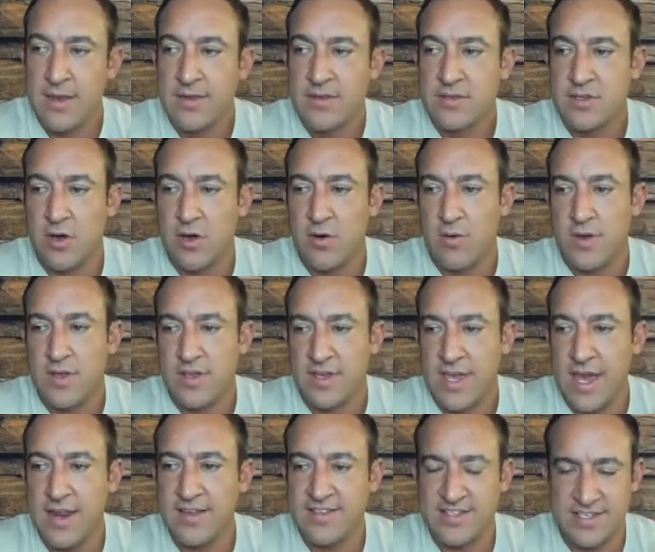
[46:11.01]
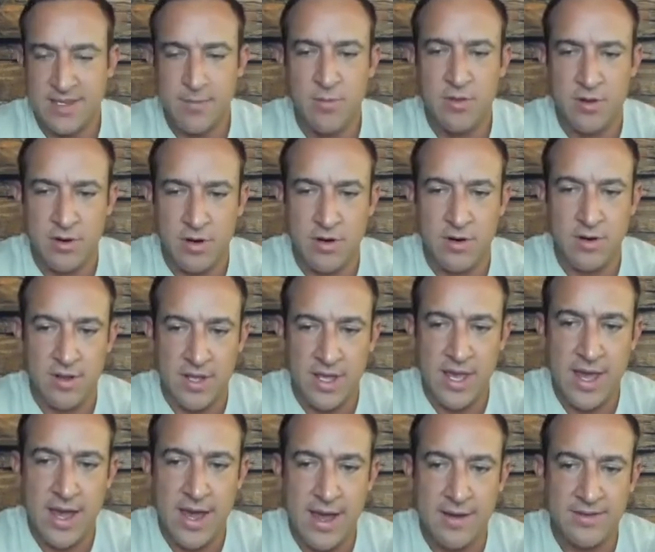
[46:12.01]
So kind of similar,
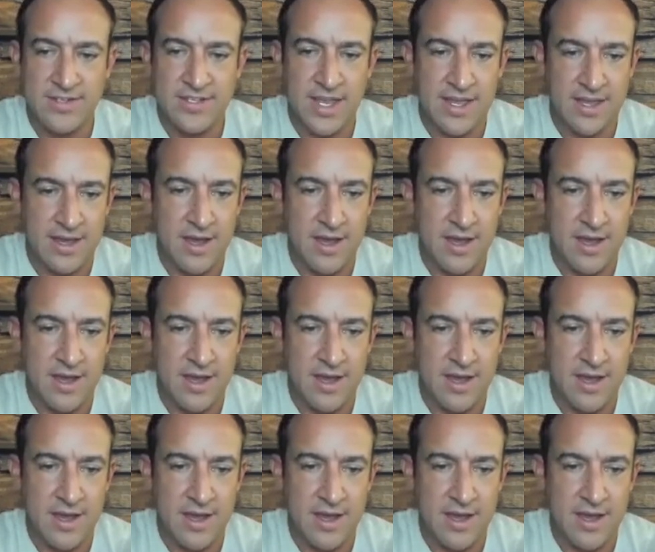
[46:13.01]
I would say